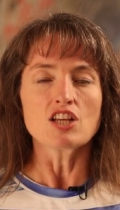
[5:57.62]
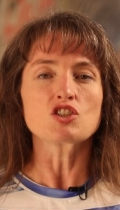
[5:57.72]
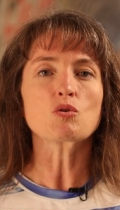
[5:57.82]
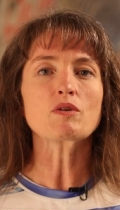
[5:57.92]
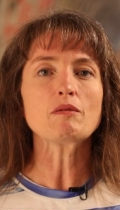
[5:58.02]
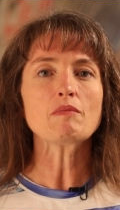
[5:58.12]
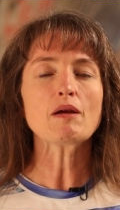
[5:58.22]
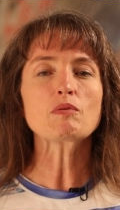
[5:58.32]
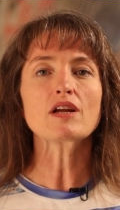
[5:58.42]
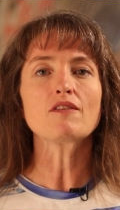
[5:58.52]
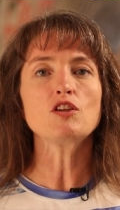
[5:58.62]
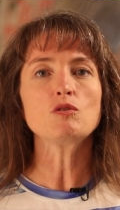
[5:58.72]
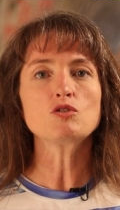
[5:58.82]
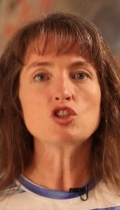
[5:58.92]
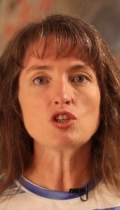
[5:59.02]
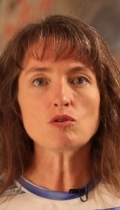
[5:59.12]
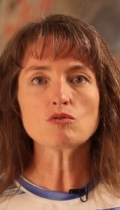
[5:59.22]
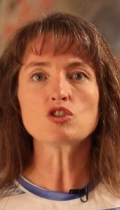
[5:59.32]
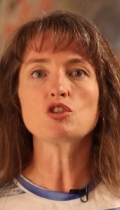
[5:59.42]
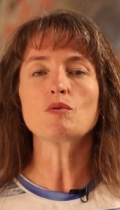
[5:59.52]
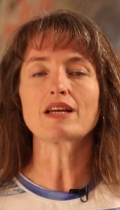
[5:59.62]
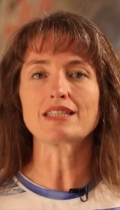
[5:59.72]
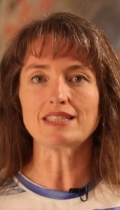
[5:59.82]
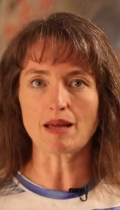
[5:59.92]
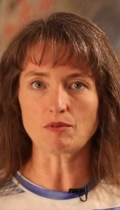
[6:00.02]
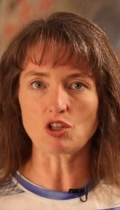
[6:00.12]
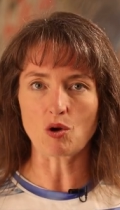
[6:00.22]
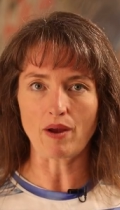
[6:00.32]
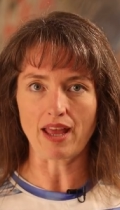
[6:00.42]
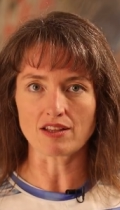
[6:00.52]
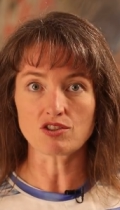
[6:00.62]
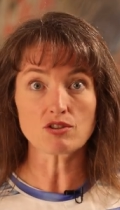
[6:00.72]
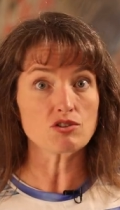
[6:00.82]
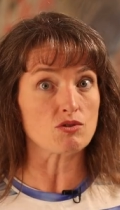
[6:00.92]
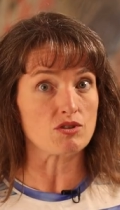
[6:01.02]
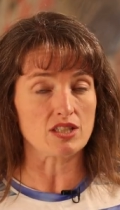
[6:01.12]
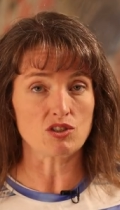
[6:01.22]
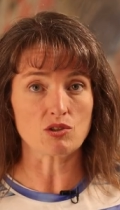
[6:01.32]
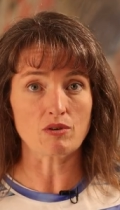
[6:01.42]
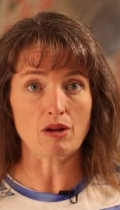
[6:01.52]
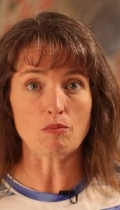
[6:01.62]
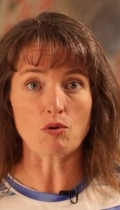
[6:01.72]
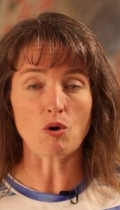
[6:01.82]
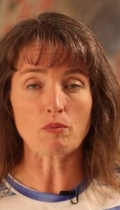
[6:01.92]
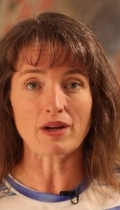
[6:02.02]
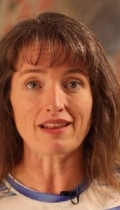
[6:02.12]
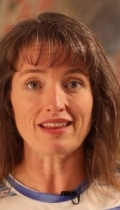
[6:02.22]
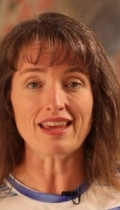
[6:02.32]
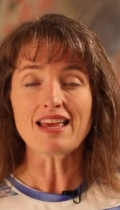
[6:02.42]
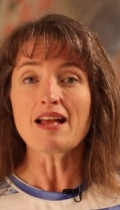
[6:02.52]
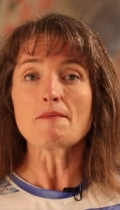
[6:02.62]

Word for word: So remember, if you choose to accept no answers or disagree appropriately,